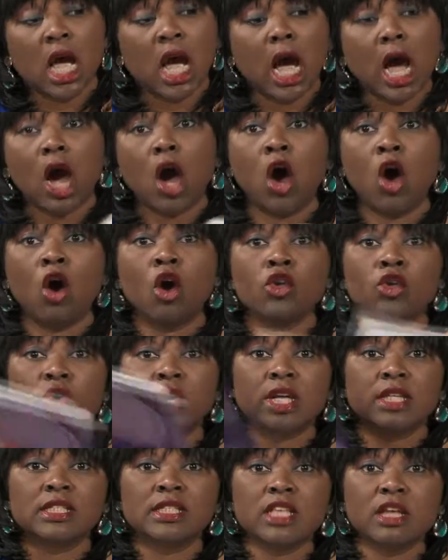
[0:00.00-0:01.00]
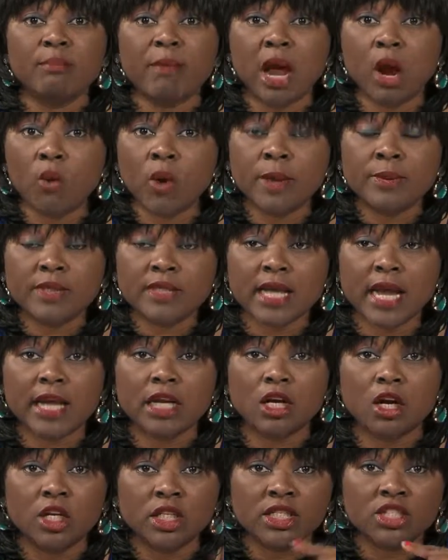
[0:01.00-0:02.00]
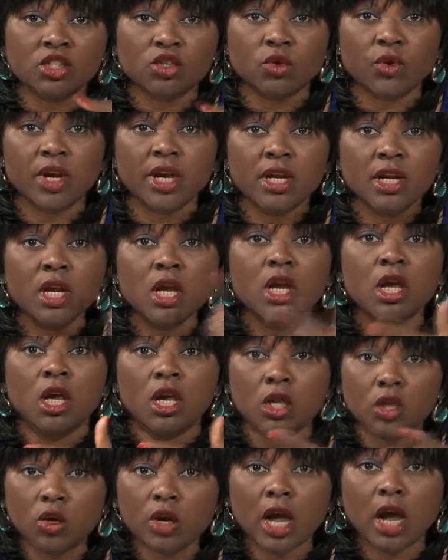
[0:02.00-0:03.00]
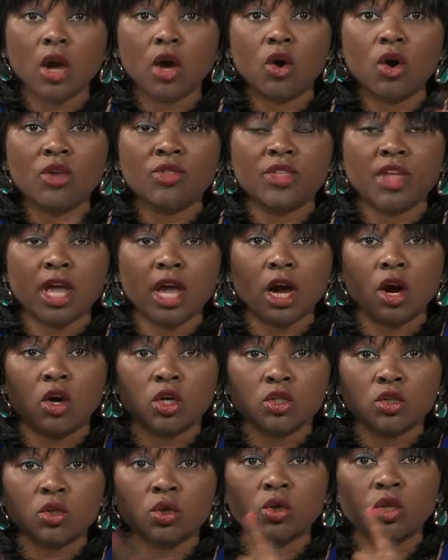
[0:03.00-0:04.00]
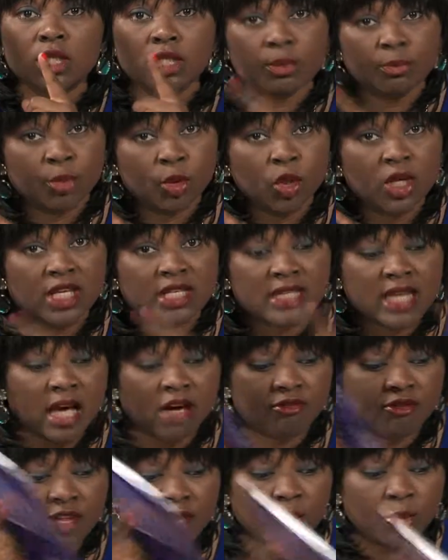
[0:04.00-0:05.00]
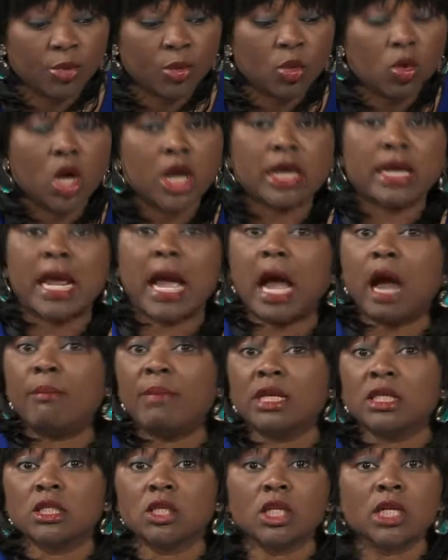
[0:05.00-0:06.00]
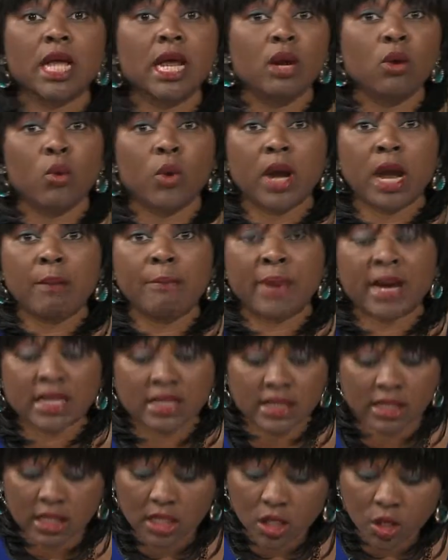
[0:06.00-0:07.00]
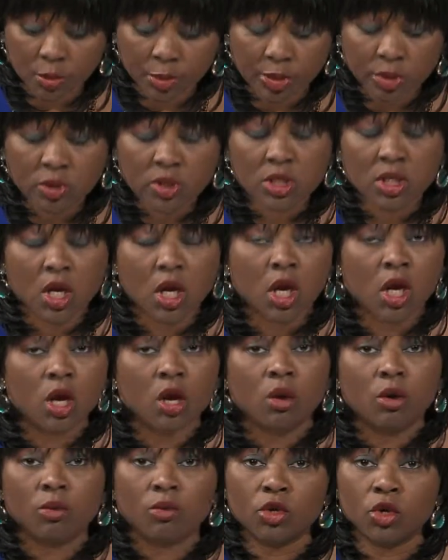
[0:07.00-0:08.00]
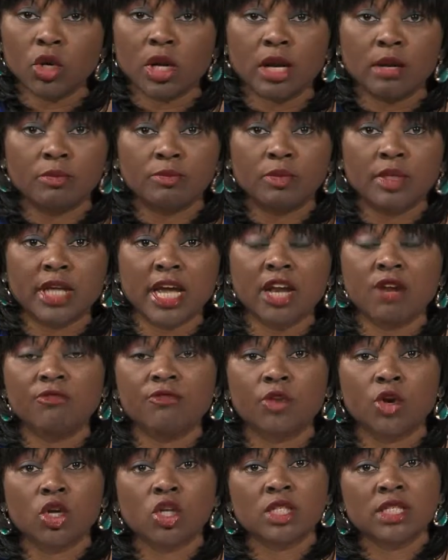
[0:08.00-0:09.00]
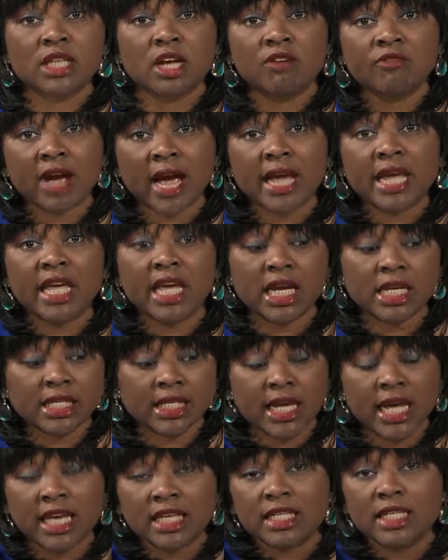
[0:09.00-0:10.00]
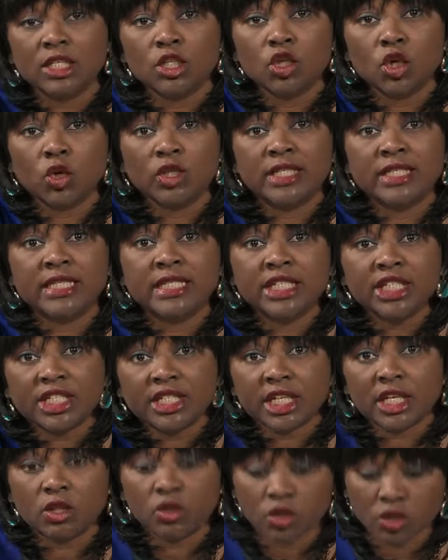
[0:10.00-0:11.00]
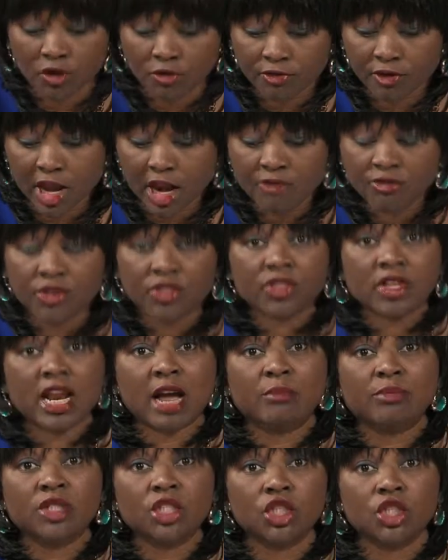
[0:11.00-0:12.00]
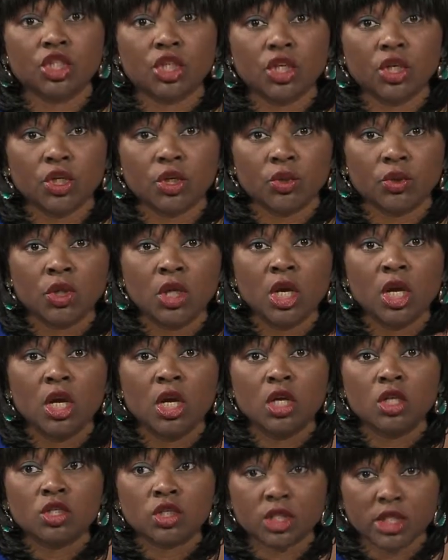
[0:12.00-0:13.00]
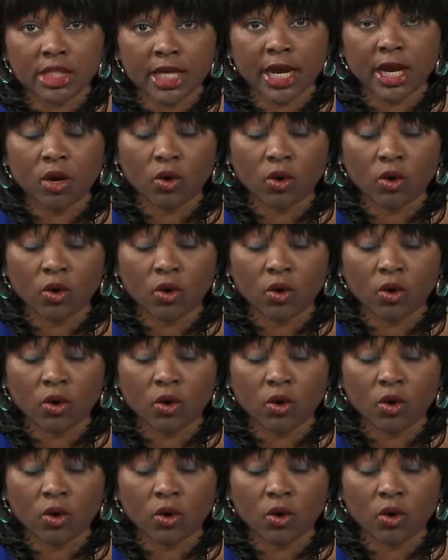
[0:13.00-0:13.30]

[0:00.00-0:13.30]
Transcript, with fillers: Uh, you can see my website on the screen. You can go there. Also, the book is available in Amazon anywhere, Barnes and Nobles. You can get it for yourself and get the eh, you know the details of everything I'm teaching you today.